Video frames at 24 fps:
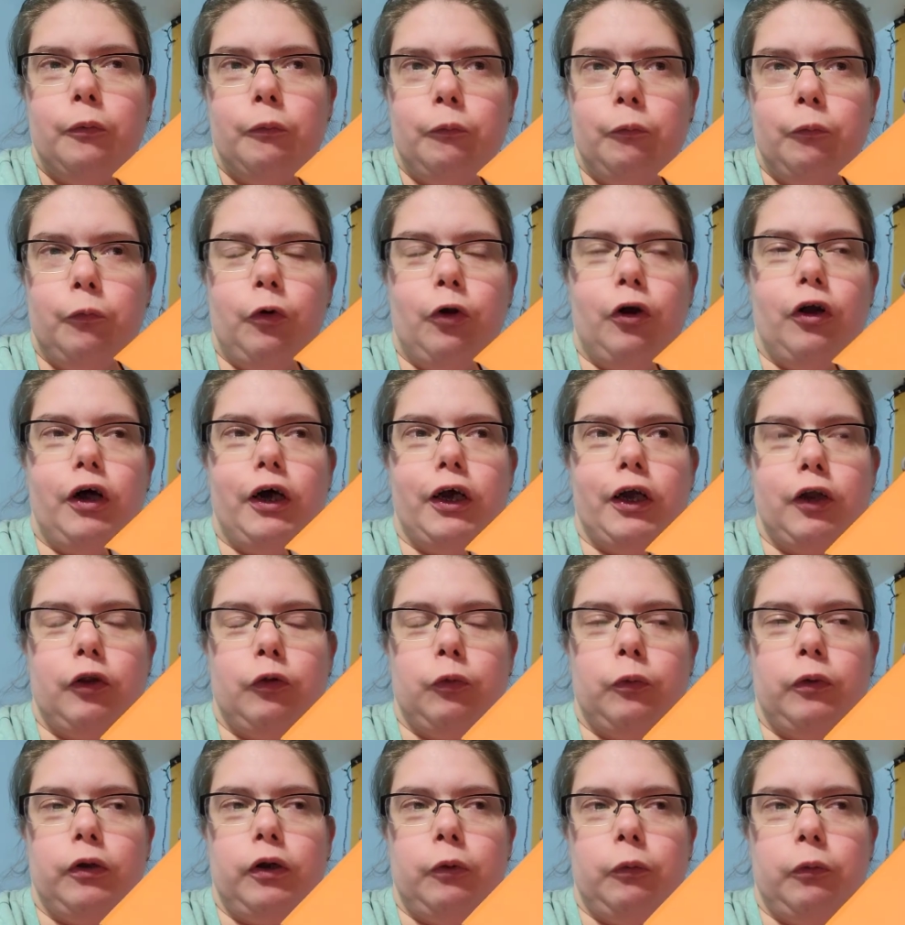More like
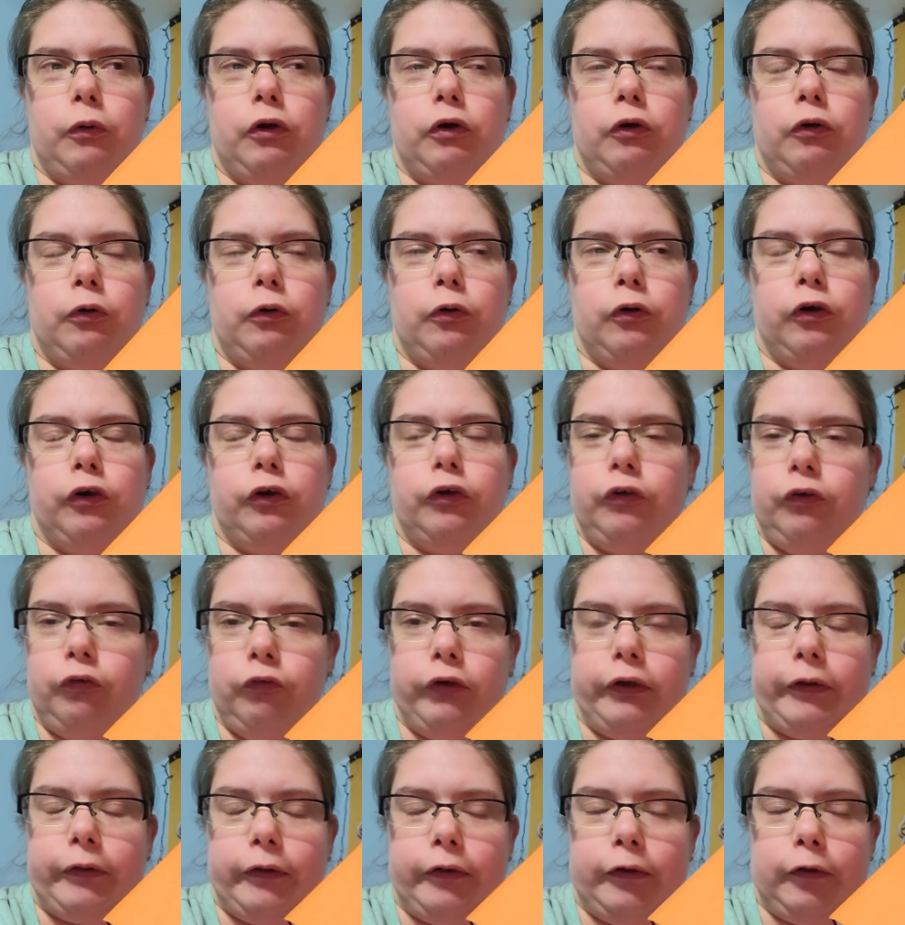21 or older to
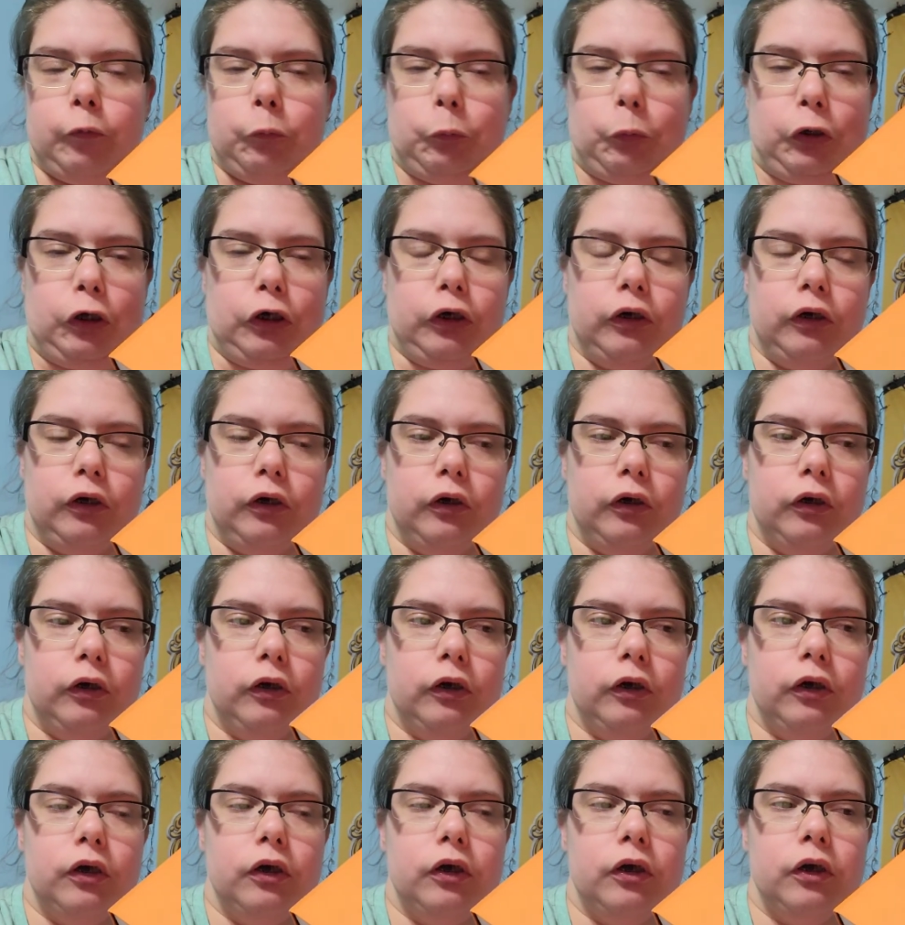read this book.
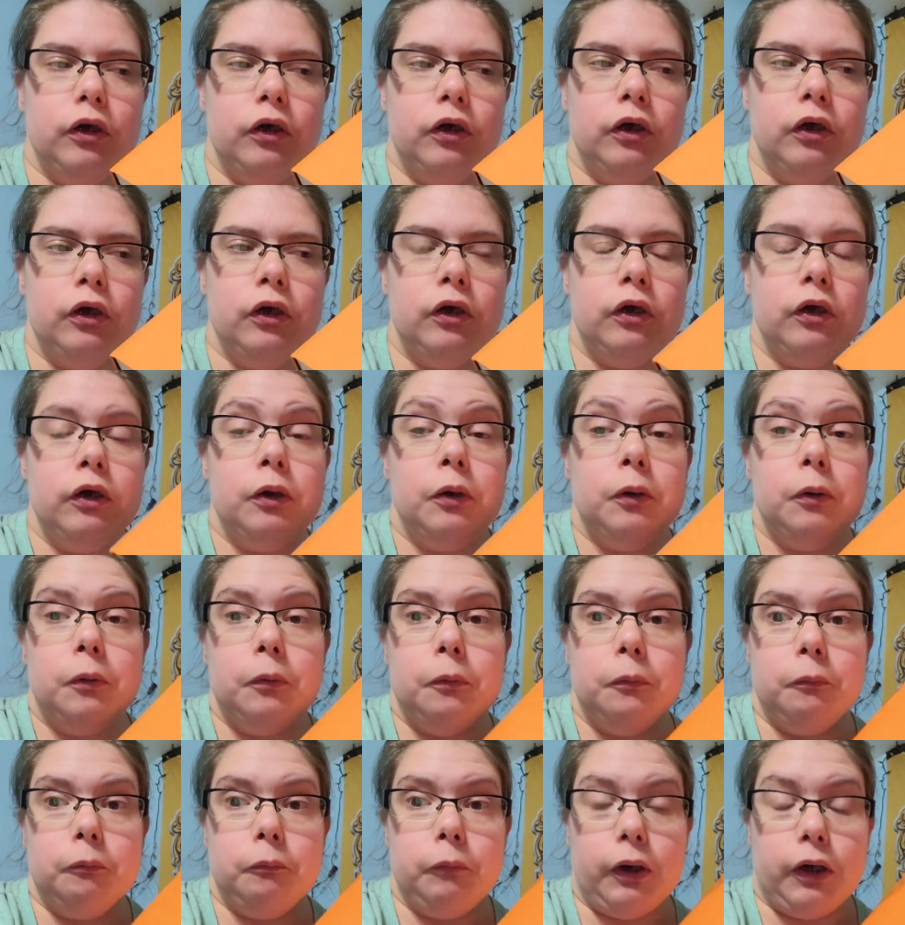
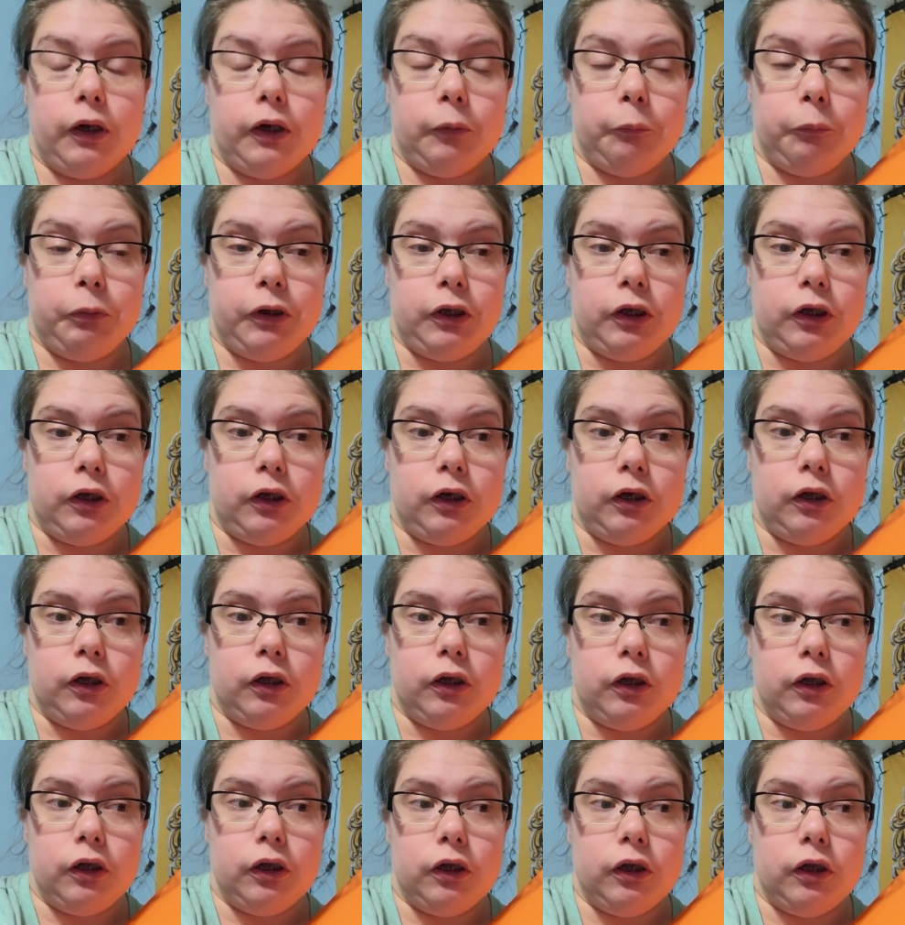My opinion,
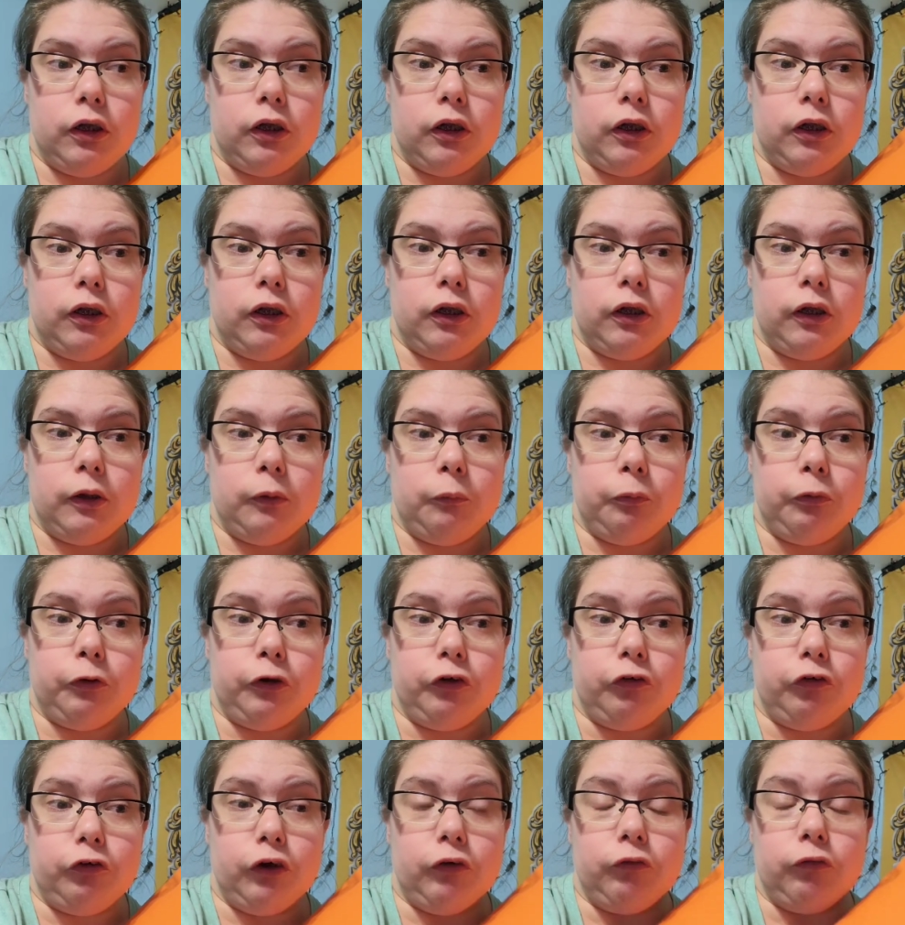and I'm pretty
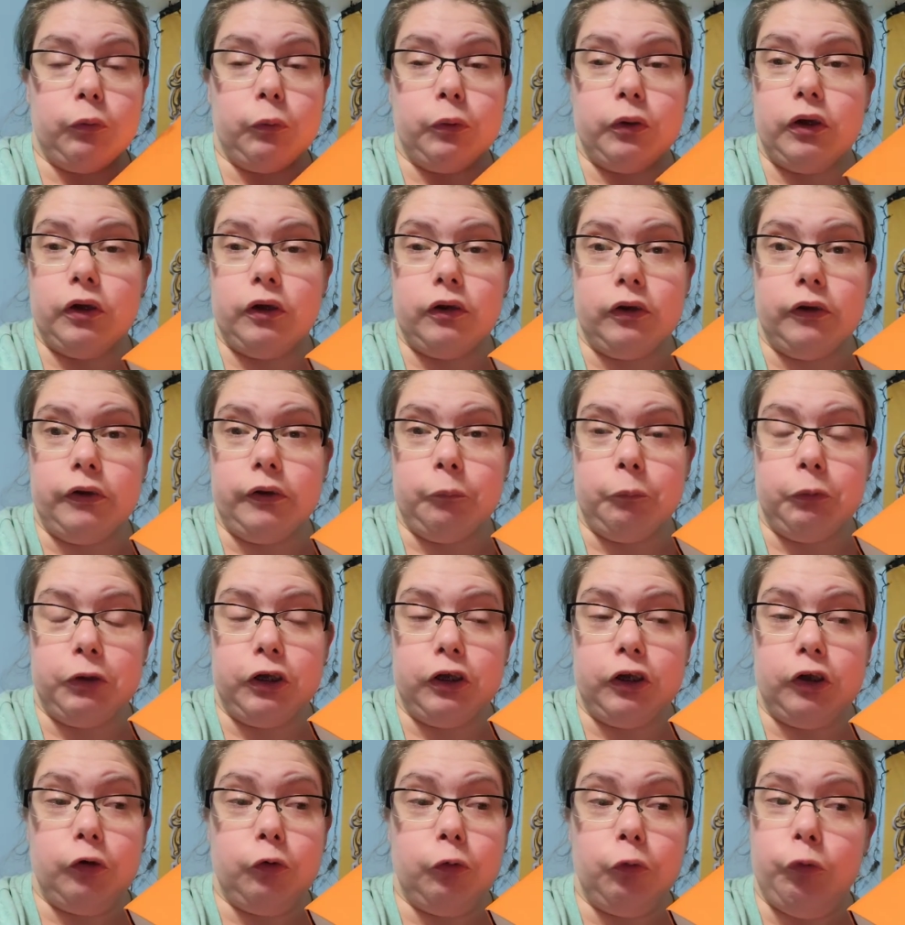sure everyone else's
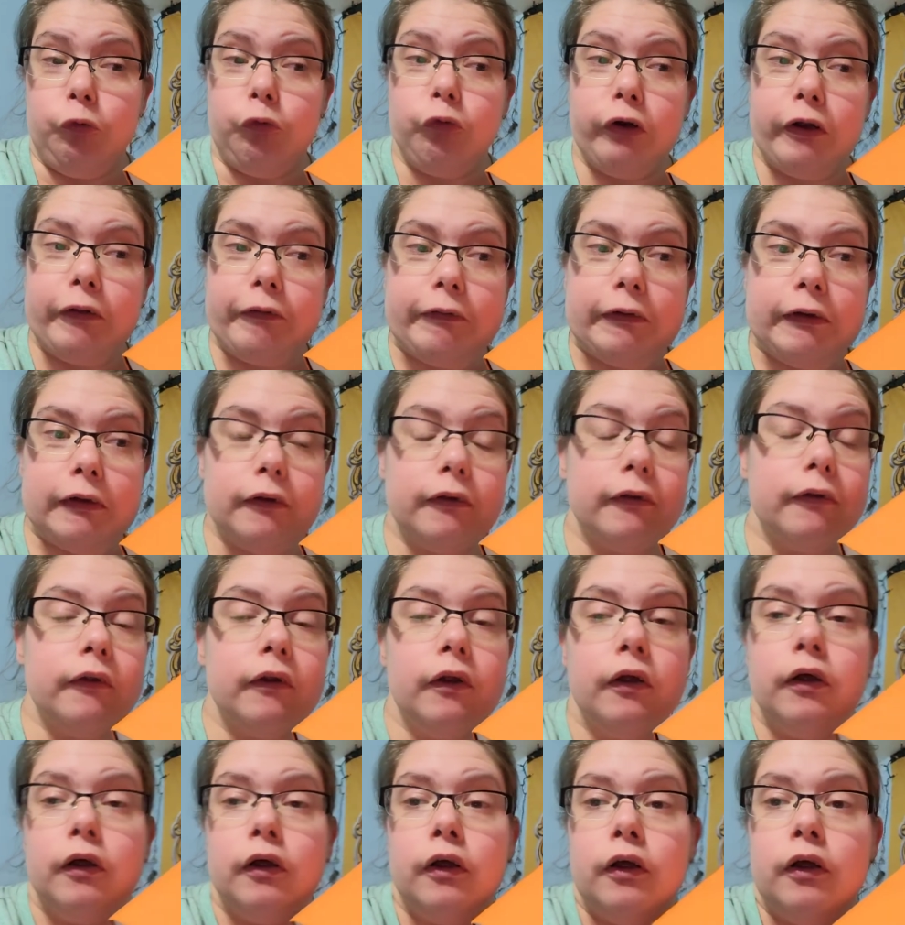opinion who's read this,
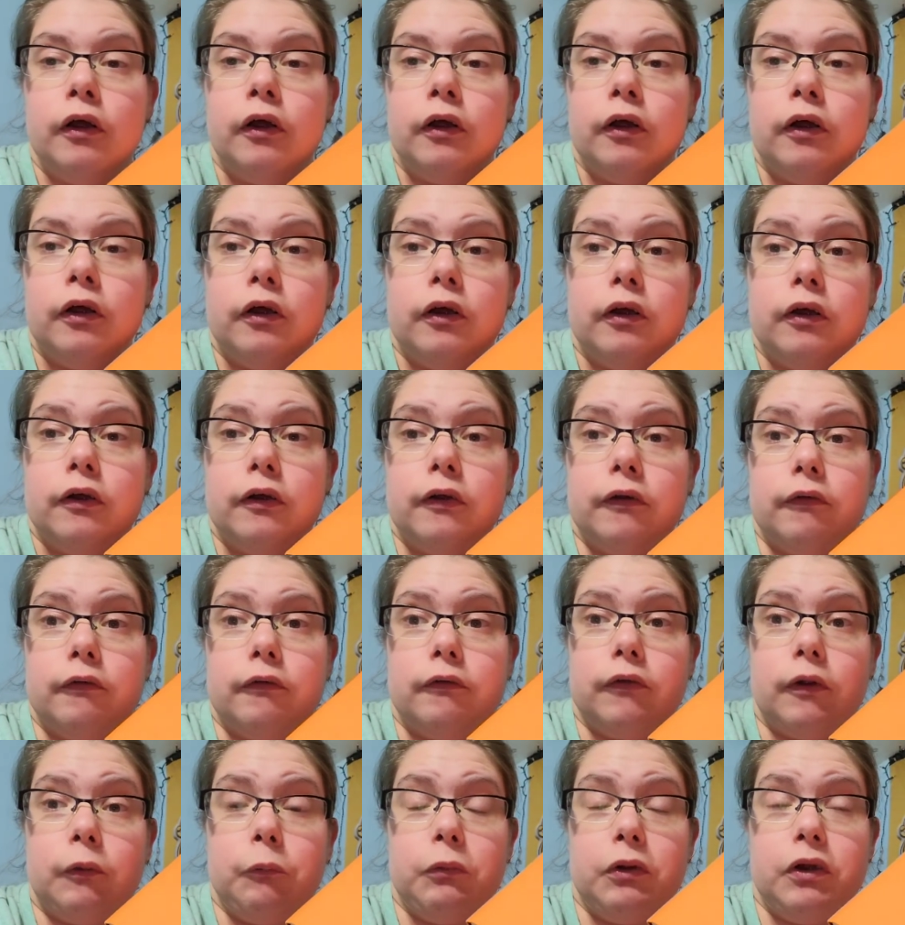because
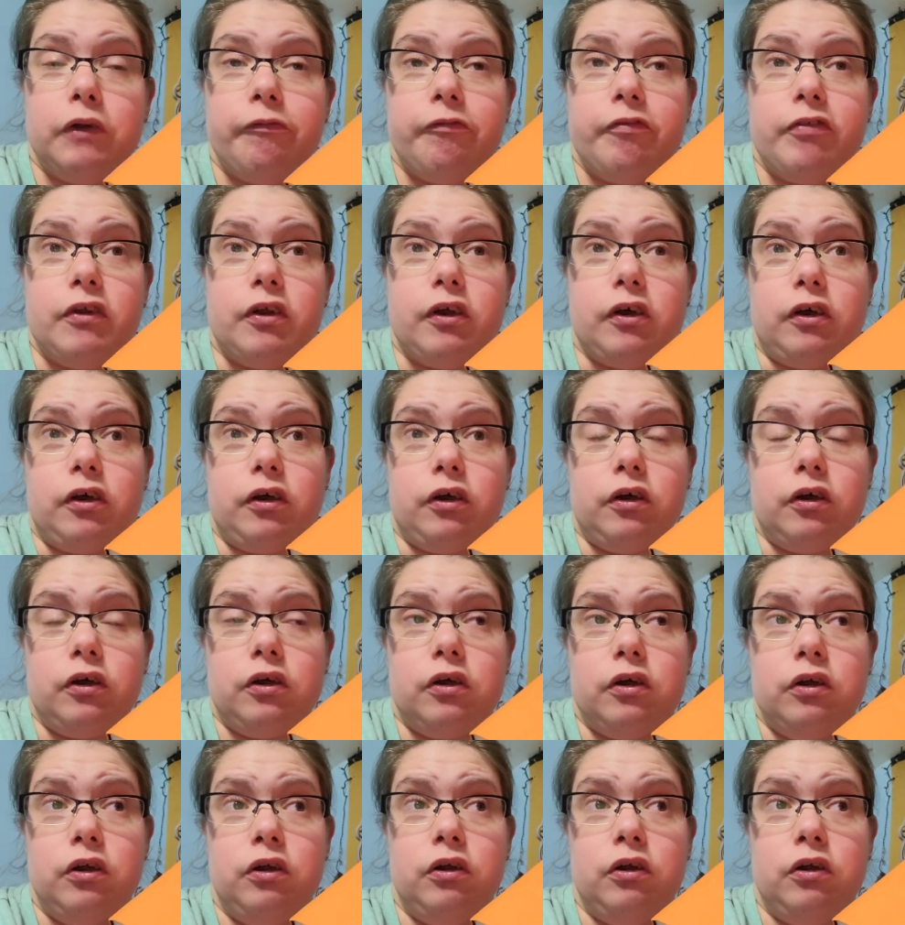some of the